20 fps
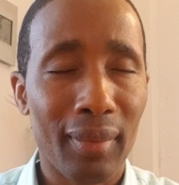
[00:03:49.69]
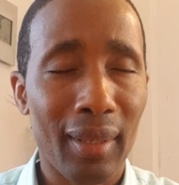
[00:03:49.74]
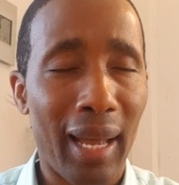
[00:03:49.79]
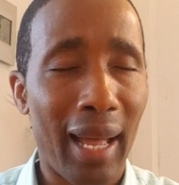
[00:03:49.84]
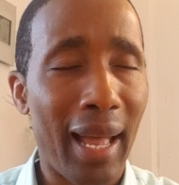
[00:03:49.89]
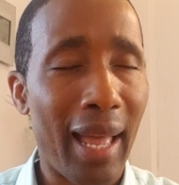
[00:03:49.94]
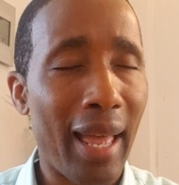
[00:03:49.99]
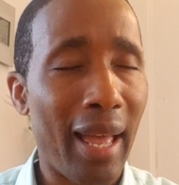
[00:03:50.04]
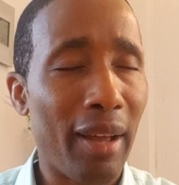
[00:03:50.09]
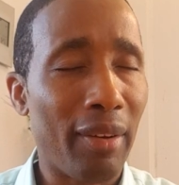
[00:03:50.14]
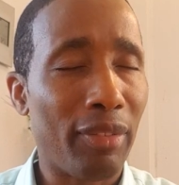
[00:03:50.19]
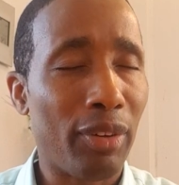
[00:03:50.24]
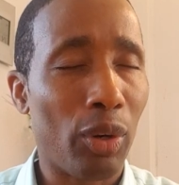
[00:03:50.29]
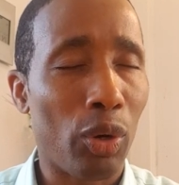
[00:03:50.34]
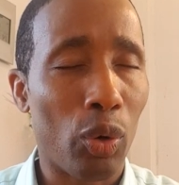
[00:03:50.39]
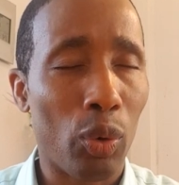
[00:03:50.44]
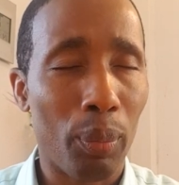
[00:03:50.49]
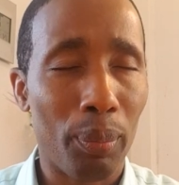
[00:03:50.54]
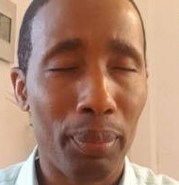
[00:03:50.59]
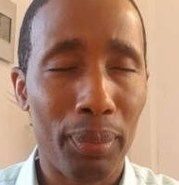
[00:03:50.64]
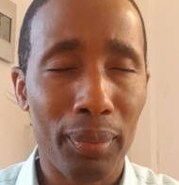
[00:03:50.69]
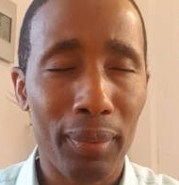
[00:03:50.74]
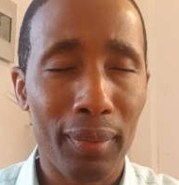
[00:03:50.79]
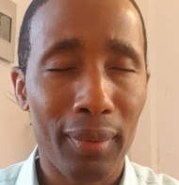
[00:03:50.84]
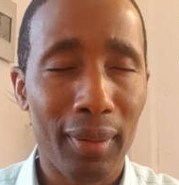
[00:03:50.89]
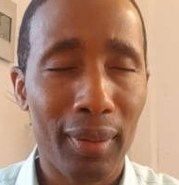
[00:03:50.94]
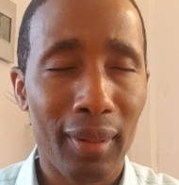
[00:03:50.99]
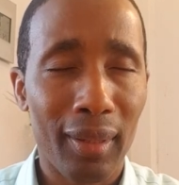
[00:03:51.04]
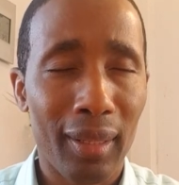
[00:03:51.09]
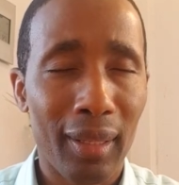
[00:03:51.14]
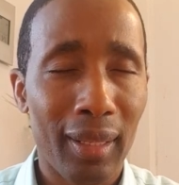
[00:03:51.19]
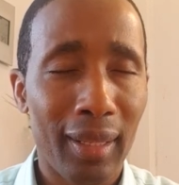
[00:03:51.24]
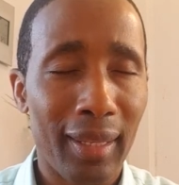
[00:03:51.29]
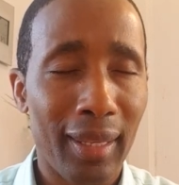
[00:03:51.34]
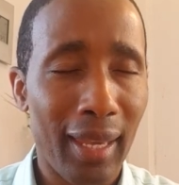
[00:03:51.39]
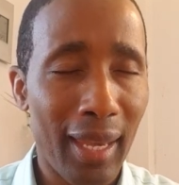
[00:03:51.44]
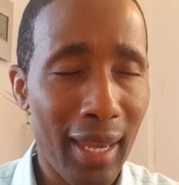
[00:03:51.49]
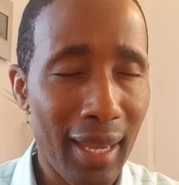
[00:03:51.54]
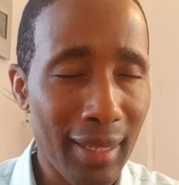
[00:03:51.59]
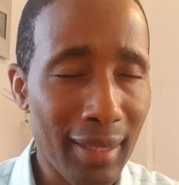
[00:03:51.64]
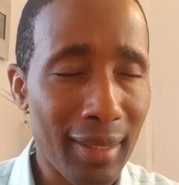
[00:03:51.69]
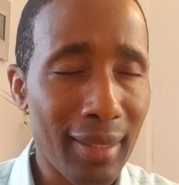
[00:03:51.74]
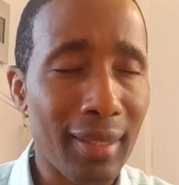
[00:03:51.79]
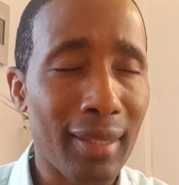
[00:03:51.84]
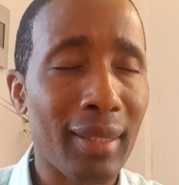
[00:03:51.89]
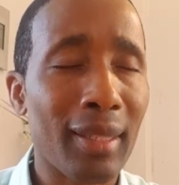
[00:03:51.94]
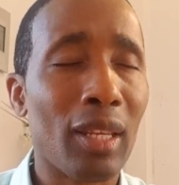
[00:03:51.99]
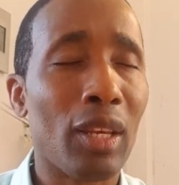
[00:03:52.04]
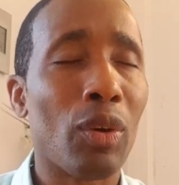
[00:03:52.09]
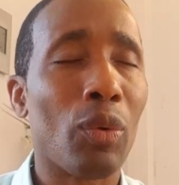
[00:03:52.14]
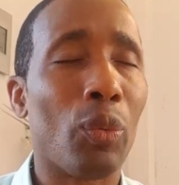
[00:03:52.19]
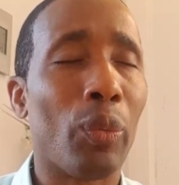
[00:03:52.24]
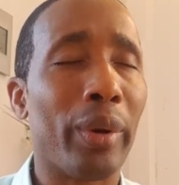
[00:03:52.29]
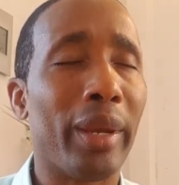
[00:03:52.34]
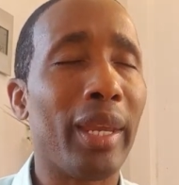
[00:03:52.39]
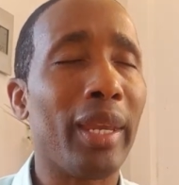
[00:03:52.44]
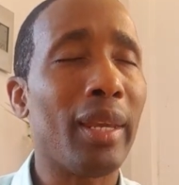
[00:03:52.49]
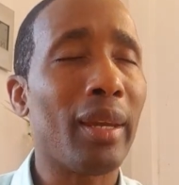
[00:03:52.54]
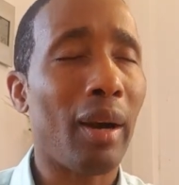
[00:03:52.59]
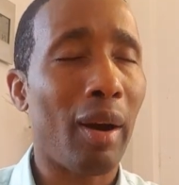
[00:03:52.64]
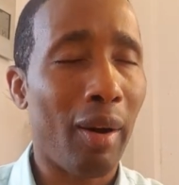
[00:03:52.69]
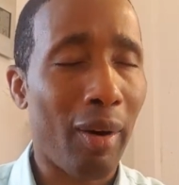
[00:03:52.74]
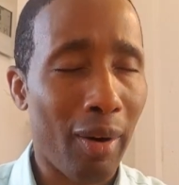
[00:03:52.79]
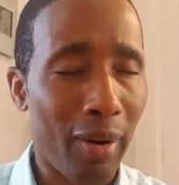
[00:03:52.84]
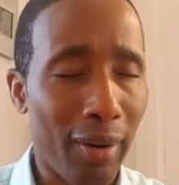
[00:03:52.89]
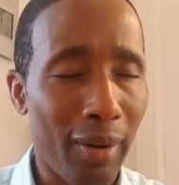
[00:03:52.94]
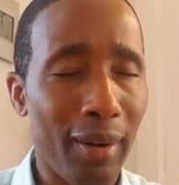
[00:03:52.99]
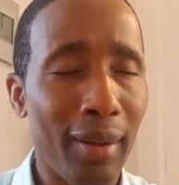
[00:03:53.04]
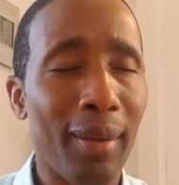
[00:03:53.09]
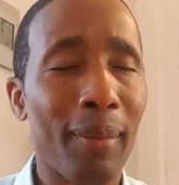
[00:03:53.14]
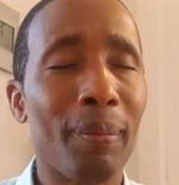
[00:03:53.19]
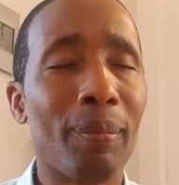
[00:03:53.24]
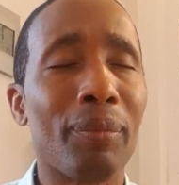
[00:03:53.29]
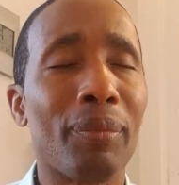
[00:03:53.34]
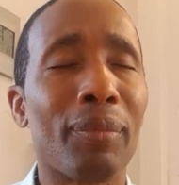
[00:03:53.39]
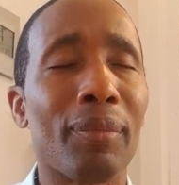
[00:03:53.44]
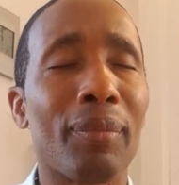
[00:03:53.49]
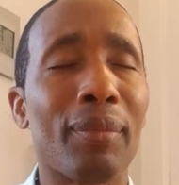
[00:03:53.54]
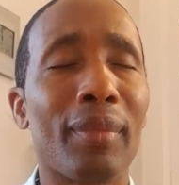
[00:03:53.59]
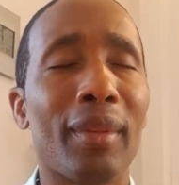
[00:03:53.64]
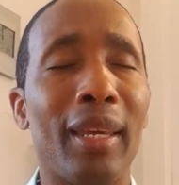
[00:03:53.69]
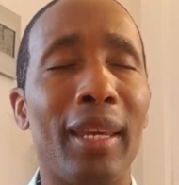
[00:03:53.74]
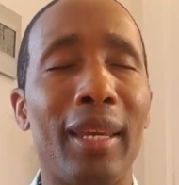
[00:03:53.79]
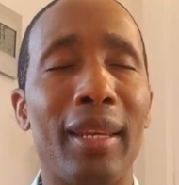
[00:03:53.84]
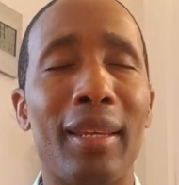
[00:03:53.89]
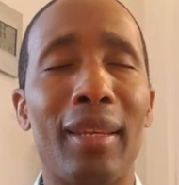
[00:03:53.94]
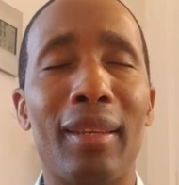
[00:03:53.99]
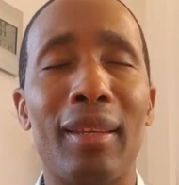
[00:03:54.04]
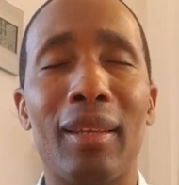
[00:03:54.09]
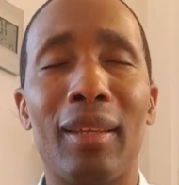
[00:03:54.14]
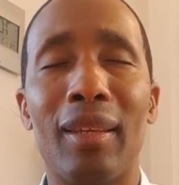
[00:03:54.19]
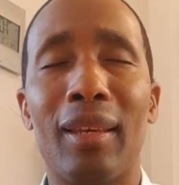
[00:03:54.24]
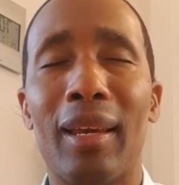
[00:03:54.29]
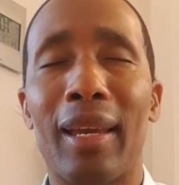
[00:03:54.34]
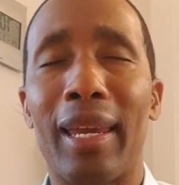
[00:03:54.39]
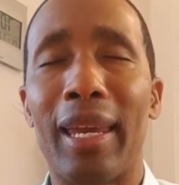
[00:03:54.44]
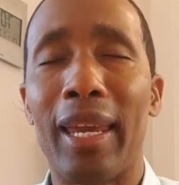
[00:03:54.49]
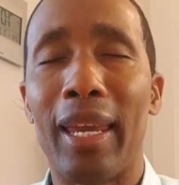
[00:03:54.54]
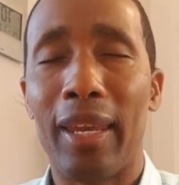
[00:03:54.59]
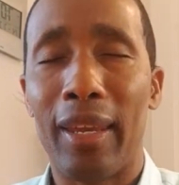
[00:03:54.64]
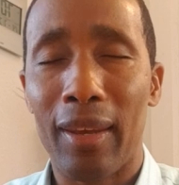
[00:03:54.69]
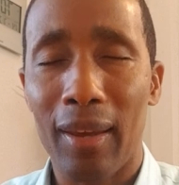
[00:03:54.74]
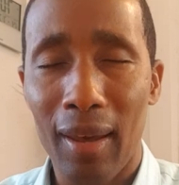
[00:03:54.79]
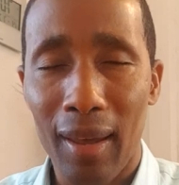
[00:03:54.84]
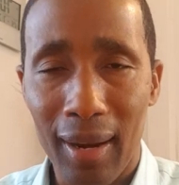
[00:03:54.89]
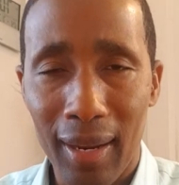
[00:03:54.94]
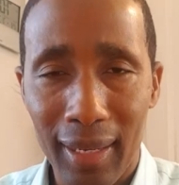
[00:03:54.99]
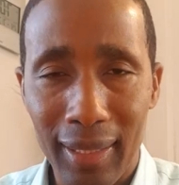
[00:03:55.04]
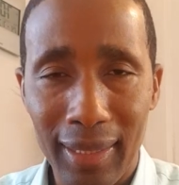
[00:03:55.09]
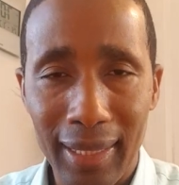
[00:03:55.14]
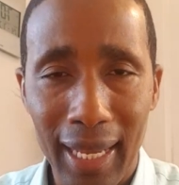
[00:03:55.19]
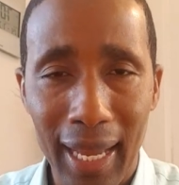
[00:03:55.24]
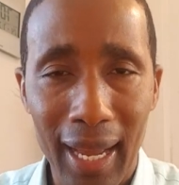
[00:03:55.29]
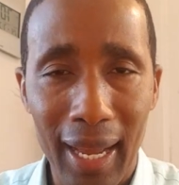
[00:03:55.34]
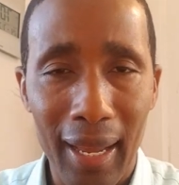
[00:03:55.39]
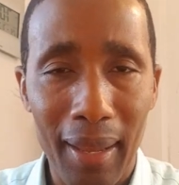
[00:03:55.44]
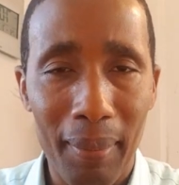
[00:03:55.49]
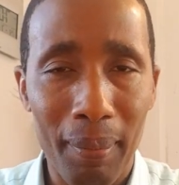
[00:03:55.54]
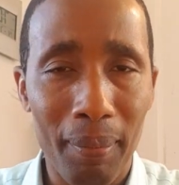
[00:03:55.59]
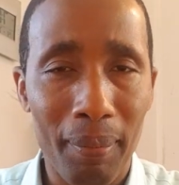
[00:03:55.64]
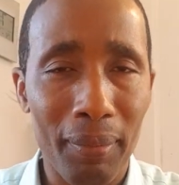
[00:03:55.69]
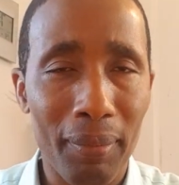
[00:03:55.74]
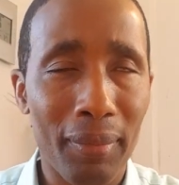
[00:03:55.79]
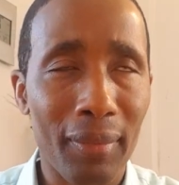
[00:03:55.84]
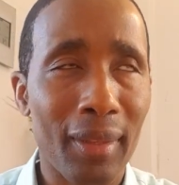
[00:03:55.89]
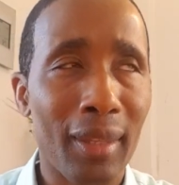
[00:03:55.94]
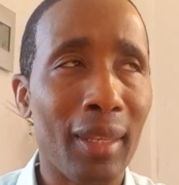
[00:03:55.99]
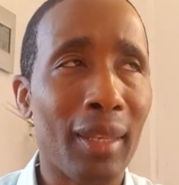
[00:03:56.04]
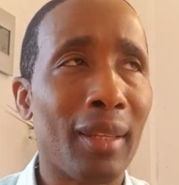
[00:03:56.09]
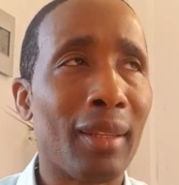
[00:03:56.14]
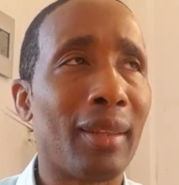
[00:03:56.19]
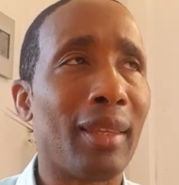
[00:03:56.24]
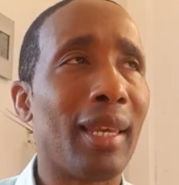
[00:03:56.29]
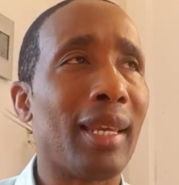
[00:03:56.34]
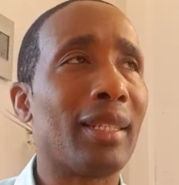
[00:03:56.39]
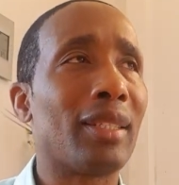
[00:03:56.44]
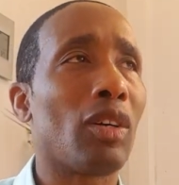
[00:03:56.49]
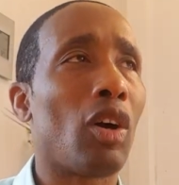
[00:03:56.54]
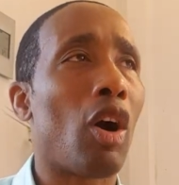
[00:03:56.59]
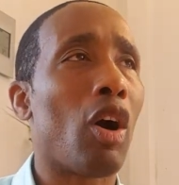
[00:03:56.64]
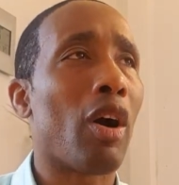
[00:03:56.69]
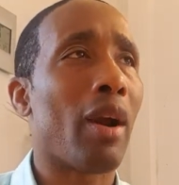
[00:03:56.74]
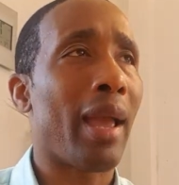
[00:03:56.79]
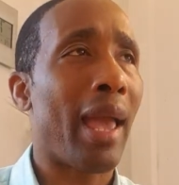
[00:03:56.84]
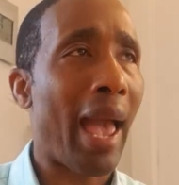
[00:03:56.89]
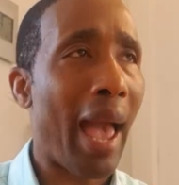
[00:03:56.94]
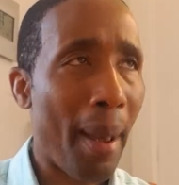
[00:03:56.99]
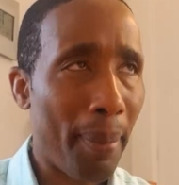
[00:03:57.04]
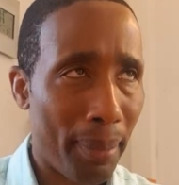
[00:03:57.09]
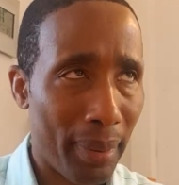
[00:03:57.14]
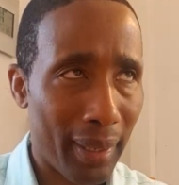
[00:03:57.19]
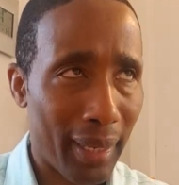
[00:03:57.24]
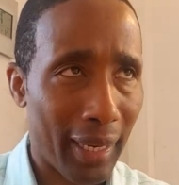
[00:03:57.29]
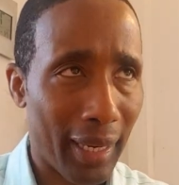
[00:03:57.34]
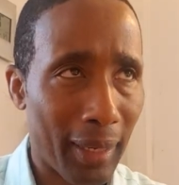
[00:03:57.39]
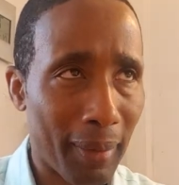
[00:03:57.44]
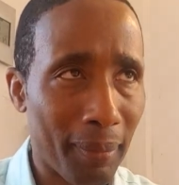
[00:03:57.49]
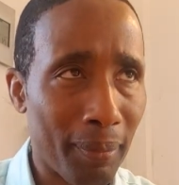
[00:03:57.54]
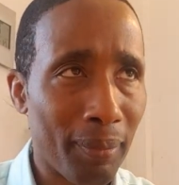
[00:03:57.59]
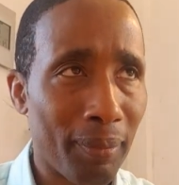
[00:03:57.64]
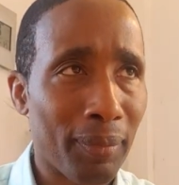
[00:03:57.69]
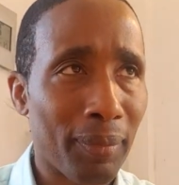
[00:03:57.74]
I have hope. Yes, we are in a chaotic time. Things are happening.